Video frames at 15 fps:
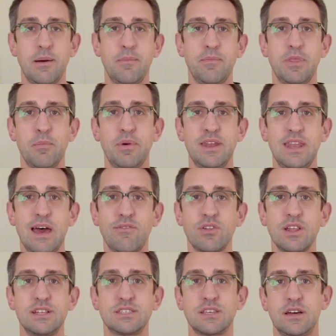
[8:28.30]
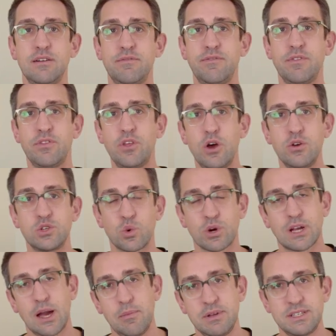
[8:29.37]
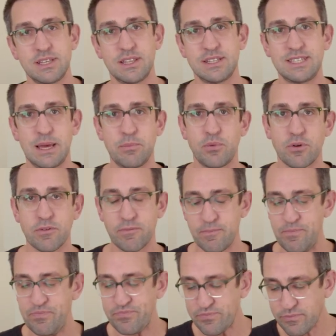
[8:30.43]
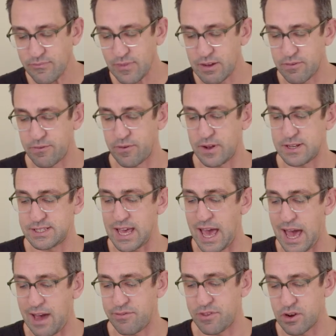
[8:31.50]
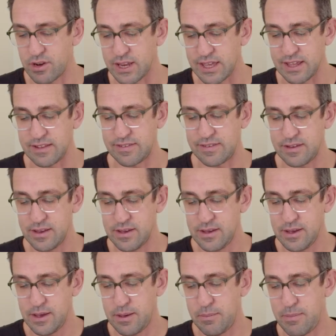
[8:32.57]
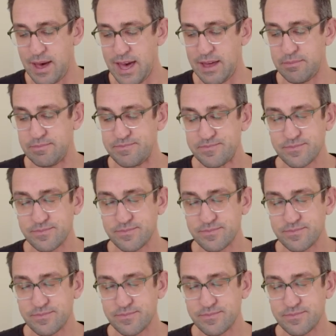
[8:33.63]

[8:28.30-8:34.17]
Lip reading: benevolence of those who are coming to the temple to have their needs met.